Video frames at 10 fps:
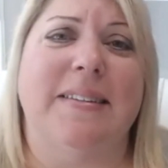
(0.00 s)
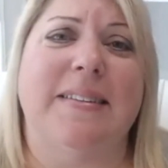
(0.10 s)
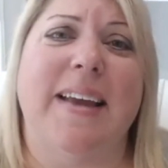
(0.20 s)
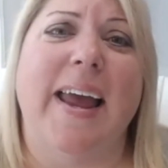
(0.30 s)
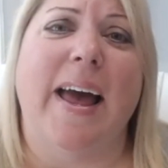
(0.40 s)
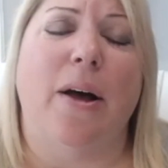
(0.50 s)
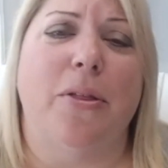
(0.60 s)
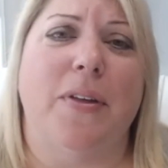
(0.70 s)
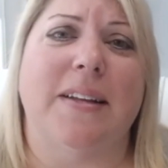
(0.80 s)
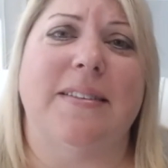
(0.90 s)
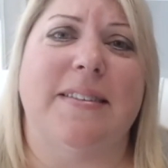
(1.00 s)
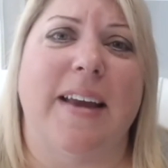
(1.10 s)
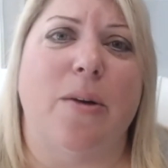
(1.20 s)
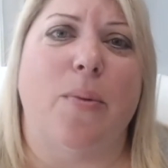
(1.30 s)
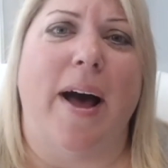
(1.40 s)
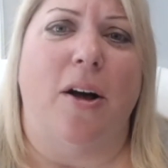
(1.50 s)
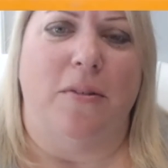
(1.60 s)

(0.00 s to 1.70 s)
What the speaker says: Stay healthy and stay well.